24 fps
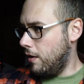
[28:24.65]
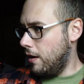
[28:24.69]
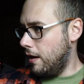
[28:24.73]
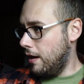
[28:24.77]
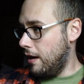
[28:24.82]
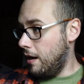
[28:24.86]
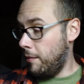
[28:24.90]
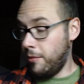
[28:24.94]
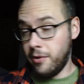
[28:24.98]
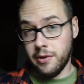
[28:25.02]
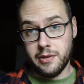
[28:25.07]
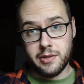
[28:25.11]

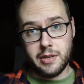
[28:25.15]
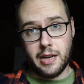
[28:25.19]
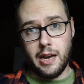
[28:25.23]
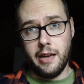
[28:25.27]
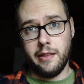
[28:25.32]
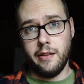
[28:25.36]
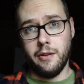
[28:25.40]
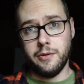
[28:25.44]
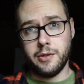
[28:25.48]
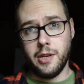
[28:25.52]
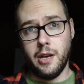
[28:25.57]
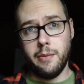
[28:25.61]
Uh, I'm gonna scan
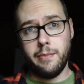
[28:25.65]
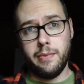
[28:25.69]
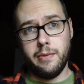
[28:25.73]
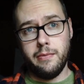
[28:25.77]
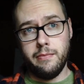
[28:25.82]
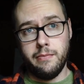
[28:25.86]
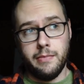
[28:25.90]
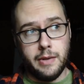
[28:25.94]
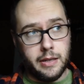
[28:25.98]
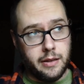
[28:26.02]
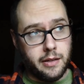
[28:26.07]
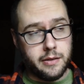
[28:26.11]
those
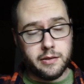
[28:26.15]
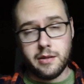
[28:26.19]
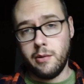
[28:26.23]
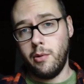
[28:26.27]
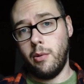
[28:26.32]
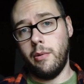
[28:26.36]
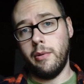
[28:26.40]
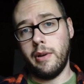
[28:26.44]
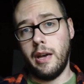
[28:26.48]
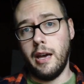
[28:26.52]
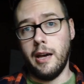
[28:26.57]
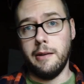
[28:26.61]
up and let's see
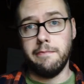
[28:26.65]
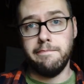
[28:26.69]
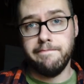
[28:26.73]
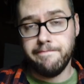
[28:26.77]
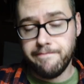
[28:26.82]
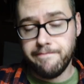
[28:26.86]
what we got.